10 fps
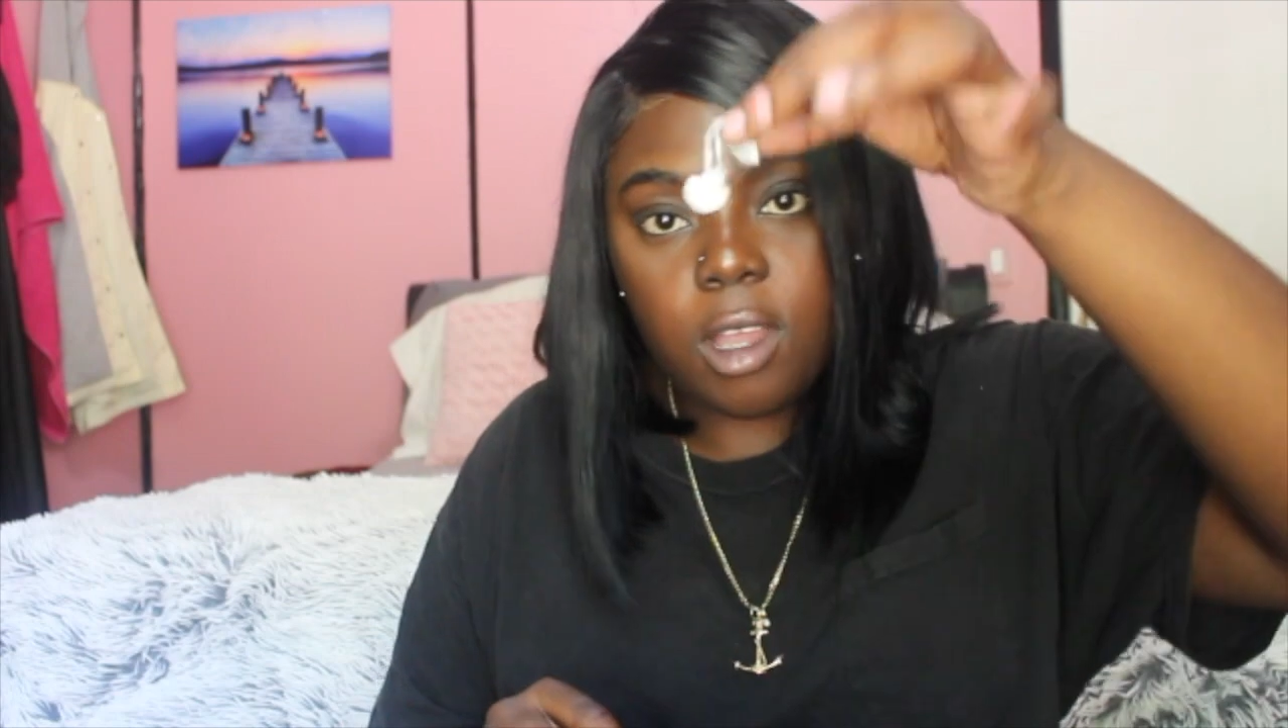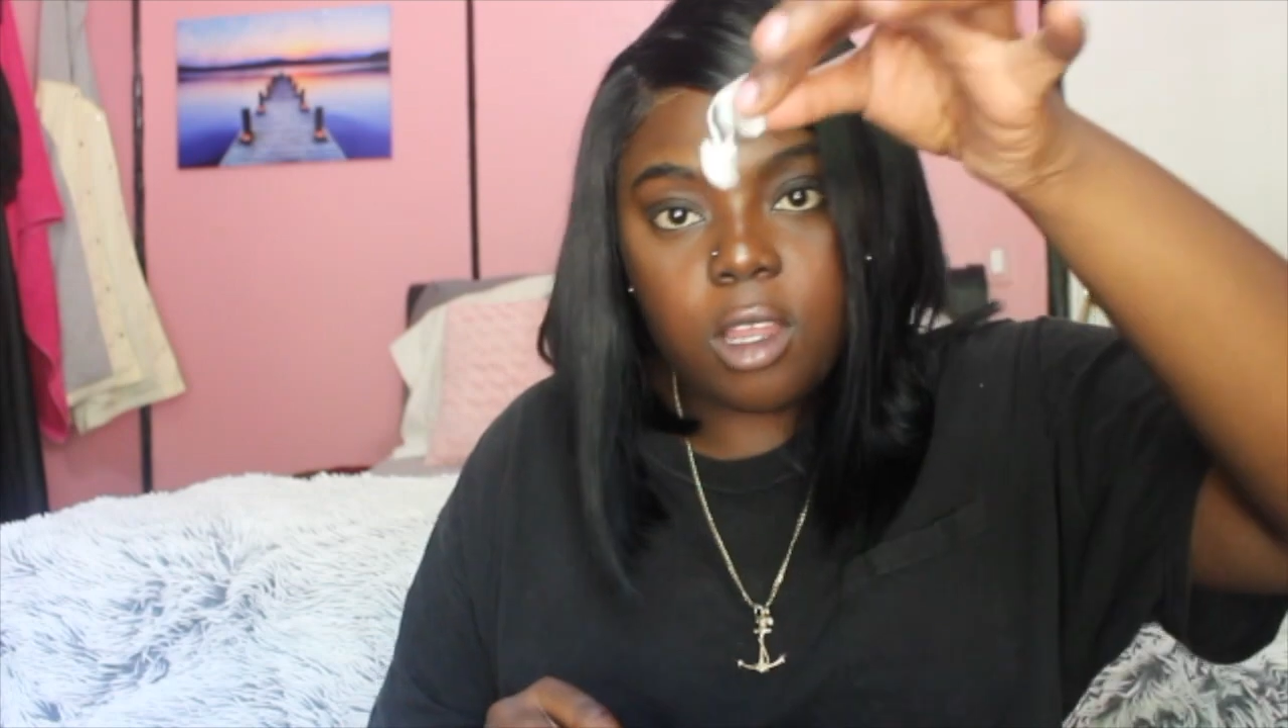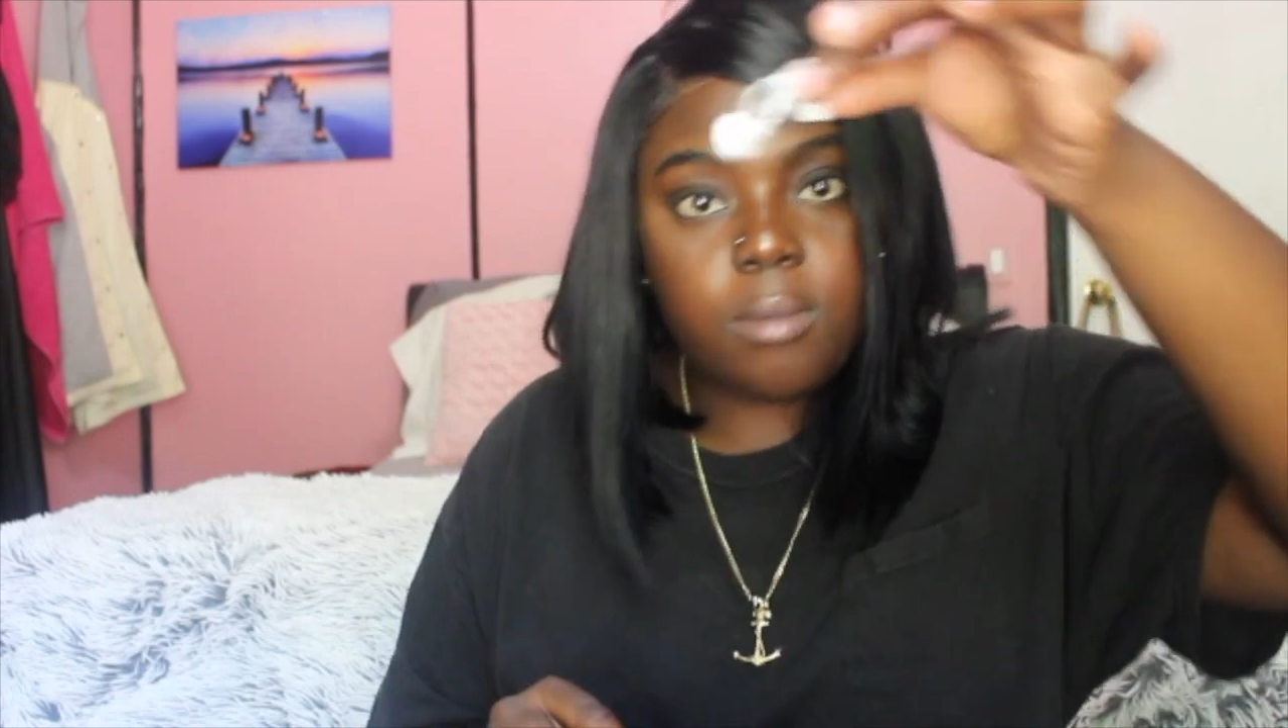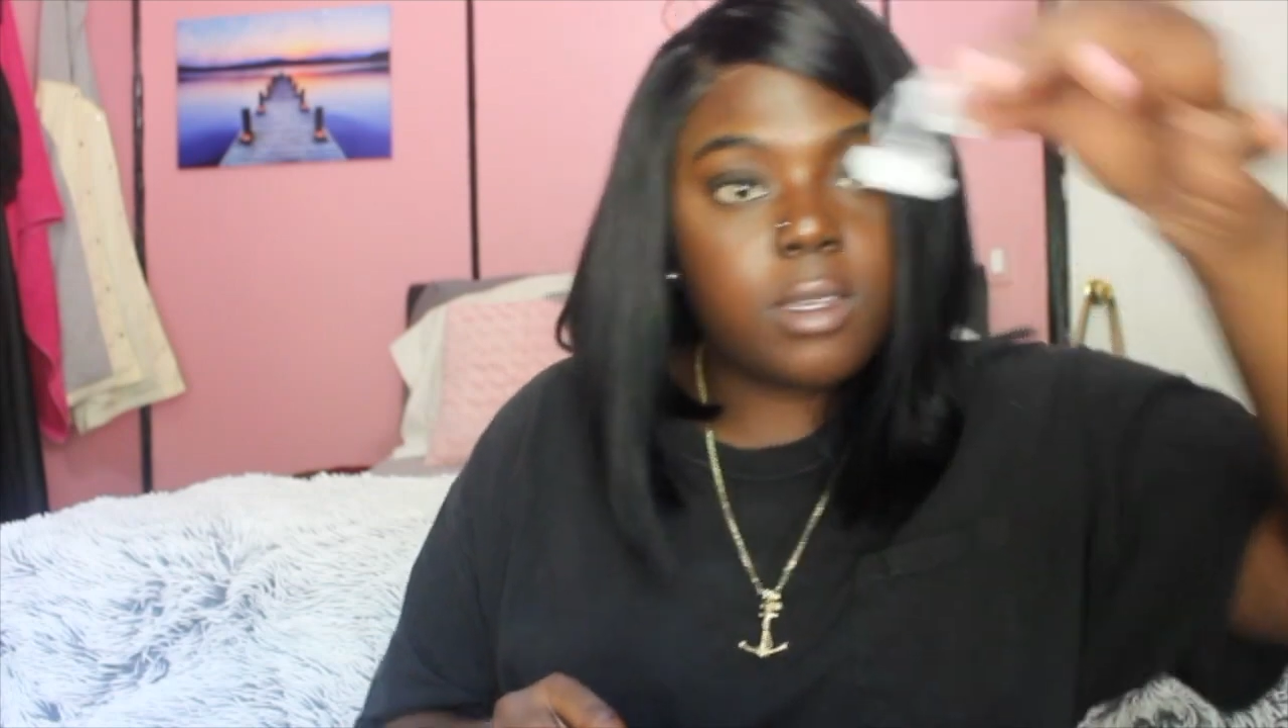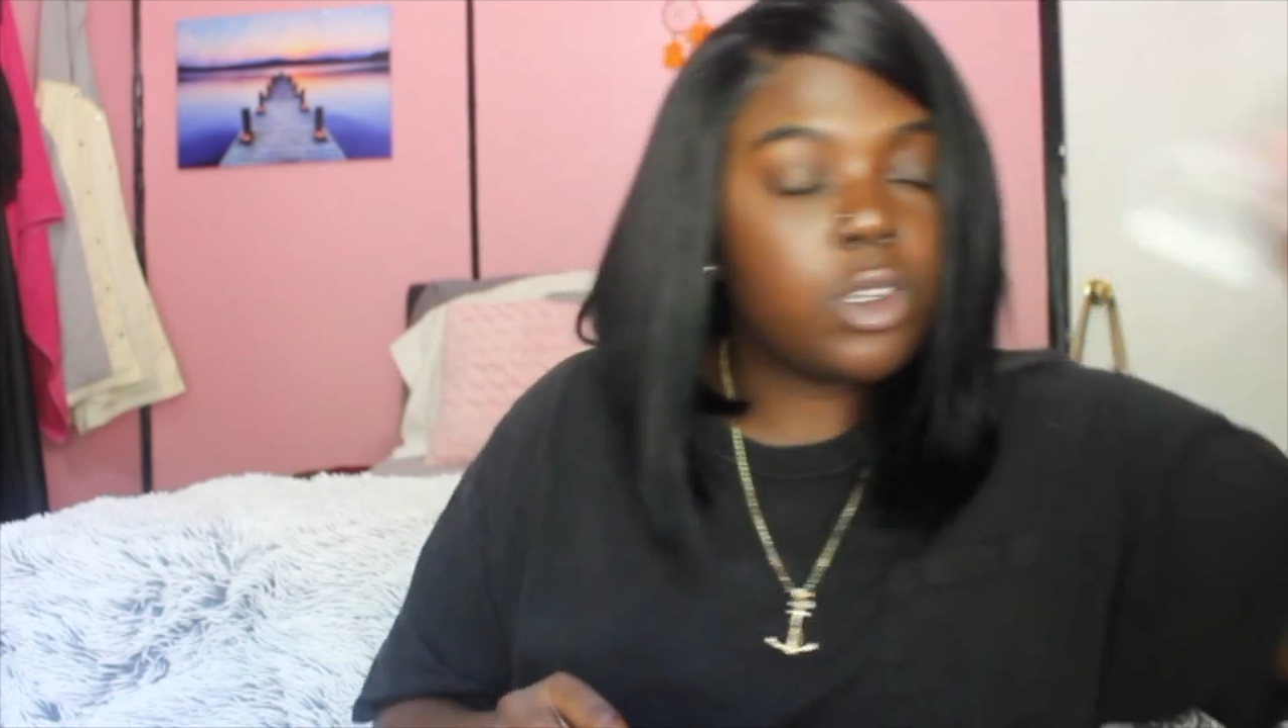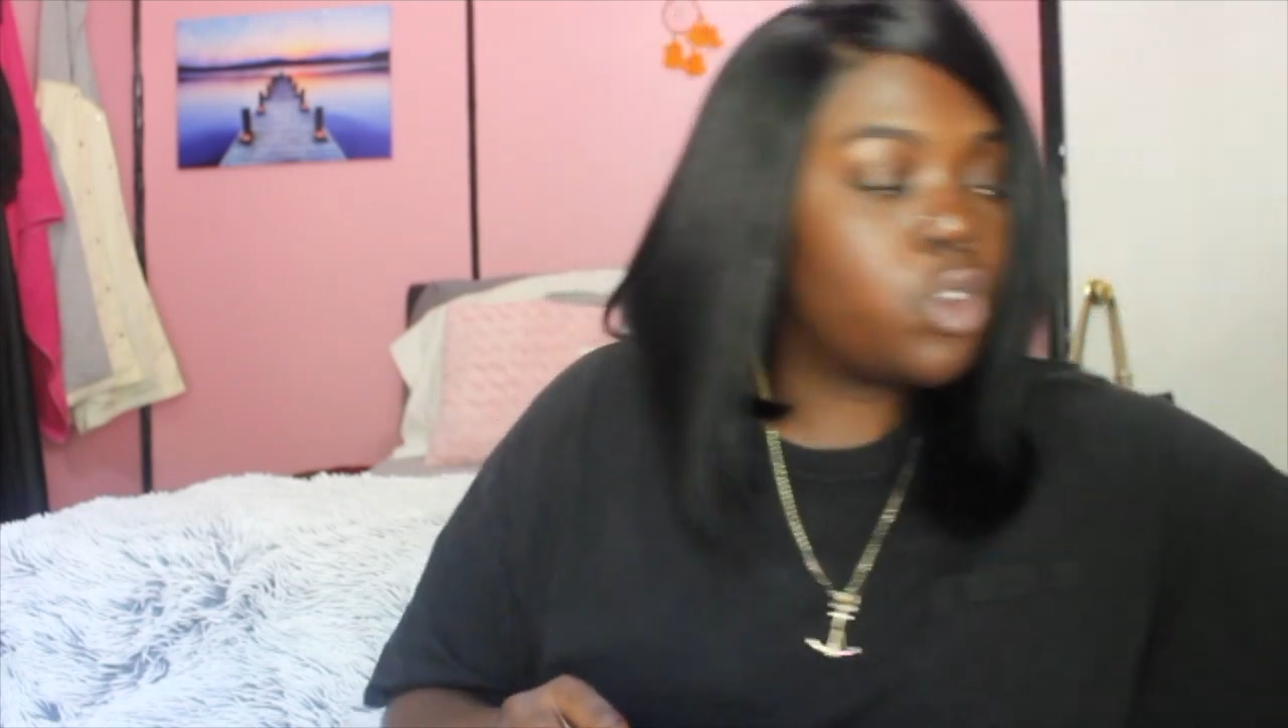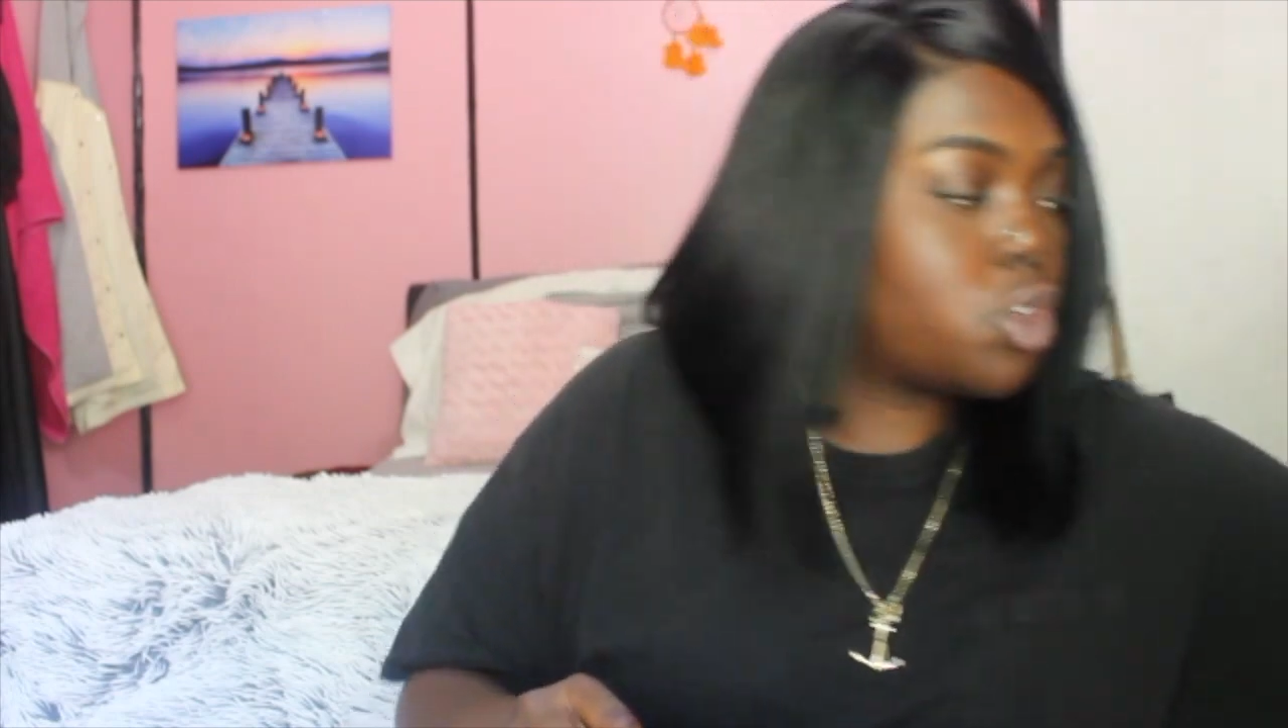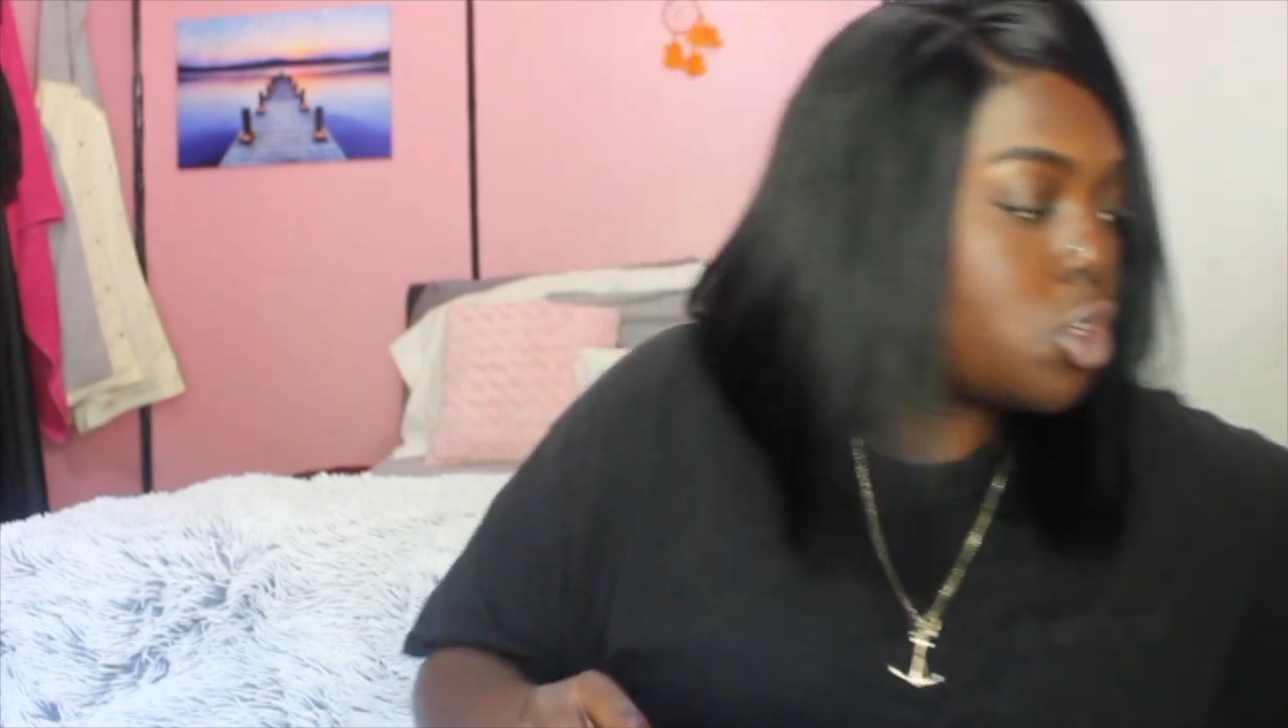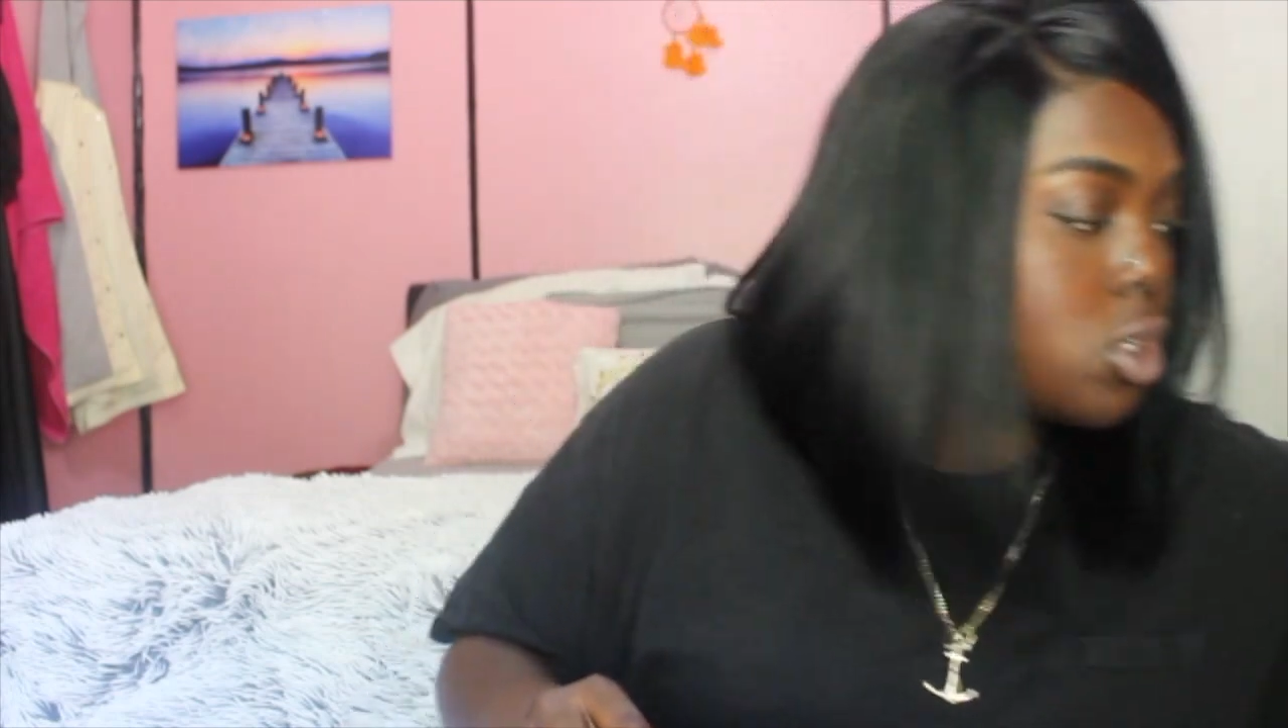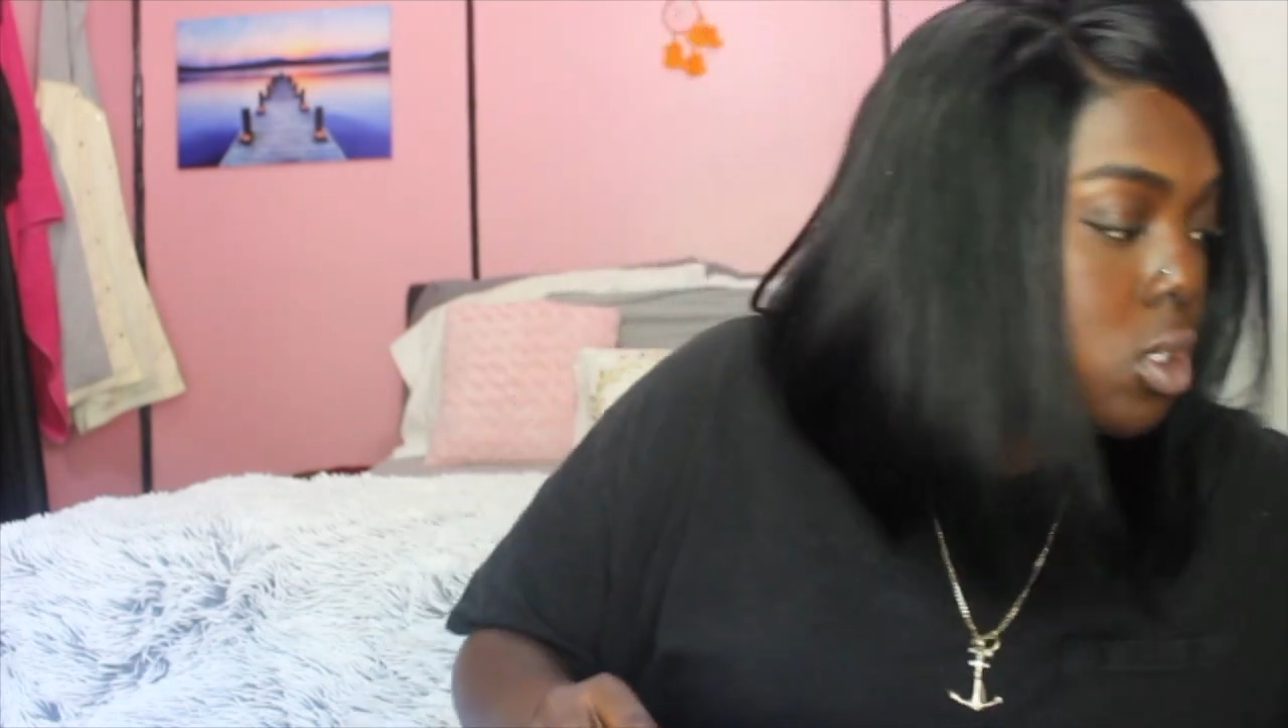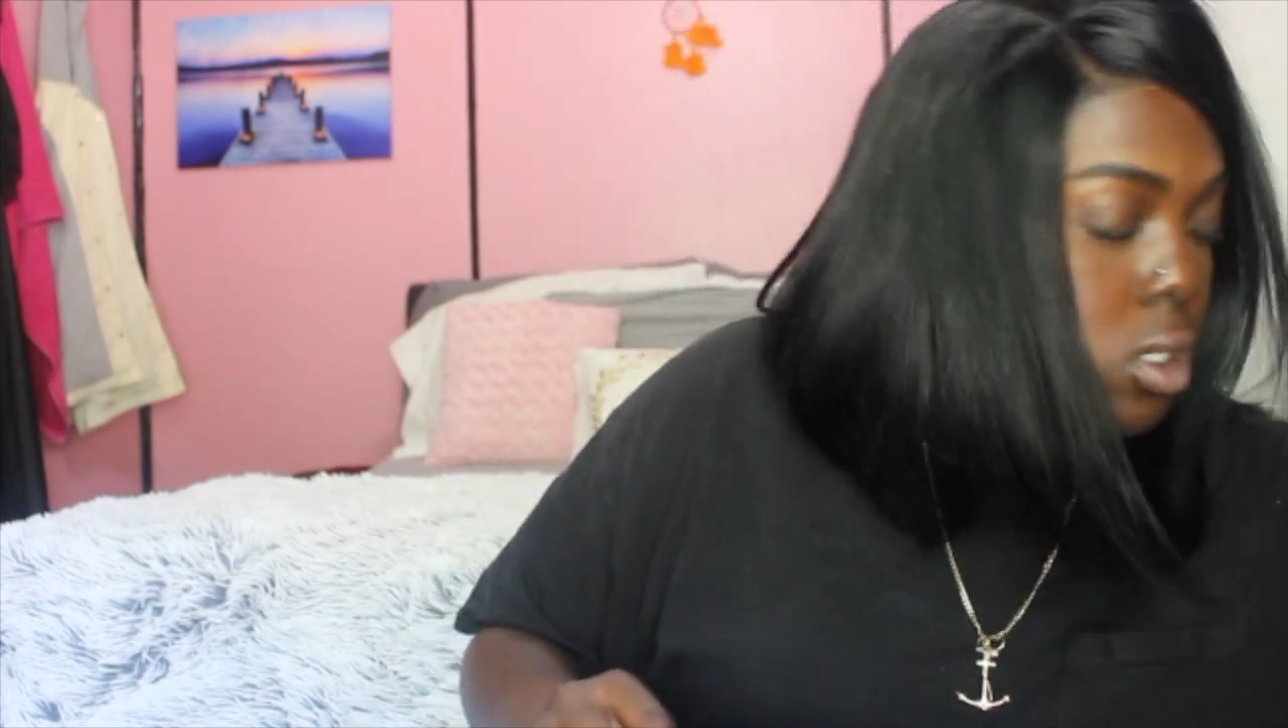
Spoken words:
garbage.